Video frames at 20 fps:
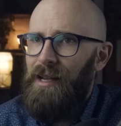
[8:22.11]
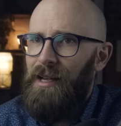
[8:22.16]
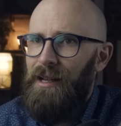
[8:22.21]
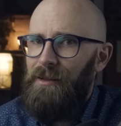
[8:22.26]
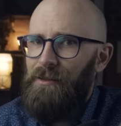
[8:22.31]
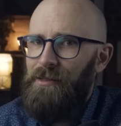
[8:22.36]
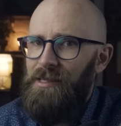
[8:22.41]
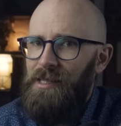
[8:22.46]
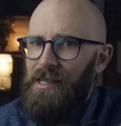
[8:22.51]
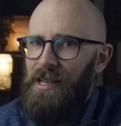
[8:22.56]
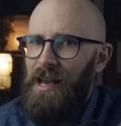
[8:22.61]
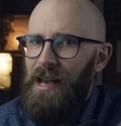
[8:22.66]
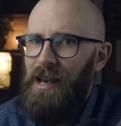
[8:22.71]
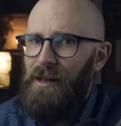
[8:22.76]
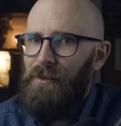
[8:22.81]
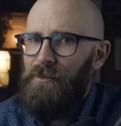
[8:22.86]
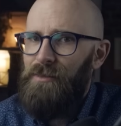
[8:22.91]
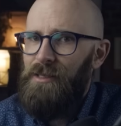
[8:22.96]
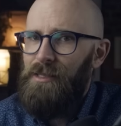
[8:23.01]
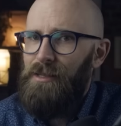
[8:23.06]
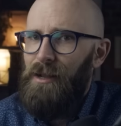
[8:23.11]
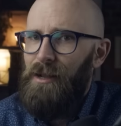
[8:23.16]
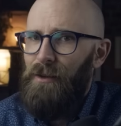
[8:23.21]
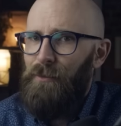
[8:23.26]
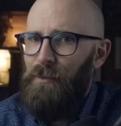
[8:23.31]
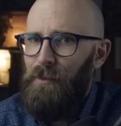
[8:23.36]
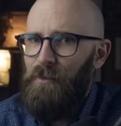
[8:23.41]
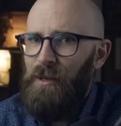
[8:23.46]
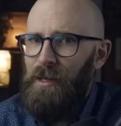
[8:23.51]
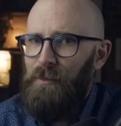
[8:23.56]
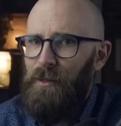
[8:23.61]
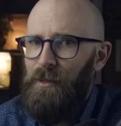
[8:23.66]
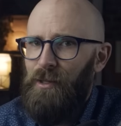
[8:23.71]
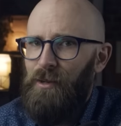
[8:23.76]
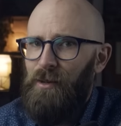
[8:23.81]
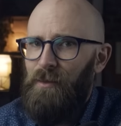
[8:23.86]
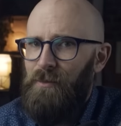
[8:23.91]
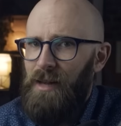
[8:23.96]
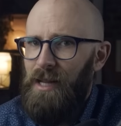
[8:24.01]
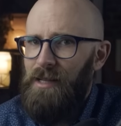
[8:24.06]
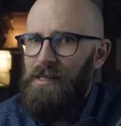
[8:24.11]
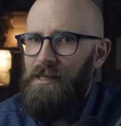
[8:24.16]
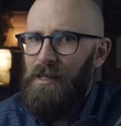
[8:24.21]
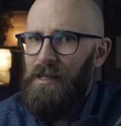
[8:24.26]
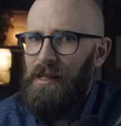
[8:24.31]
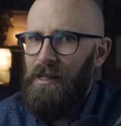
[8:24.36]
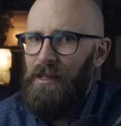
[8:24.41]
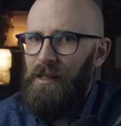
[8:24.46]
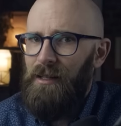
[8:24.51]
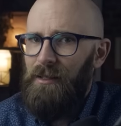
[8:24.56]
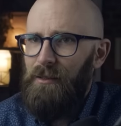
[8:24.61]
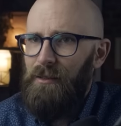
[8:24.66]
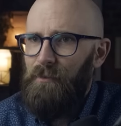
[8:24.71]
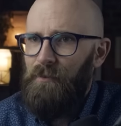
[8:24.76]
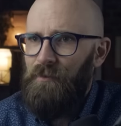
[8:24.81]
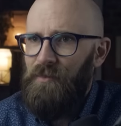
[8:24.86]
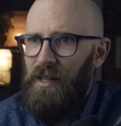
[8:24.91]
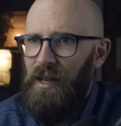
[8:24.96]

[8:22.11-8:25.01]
and DMs from people who are mentally ill,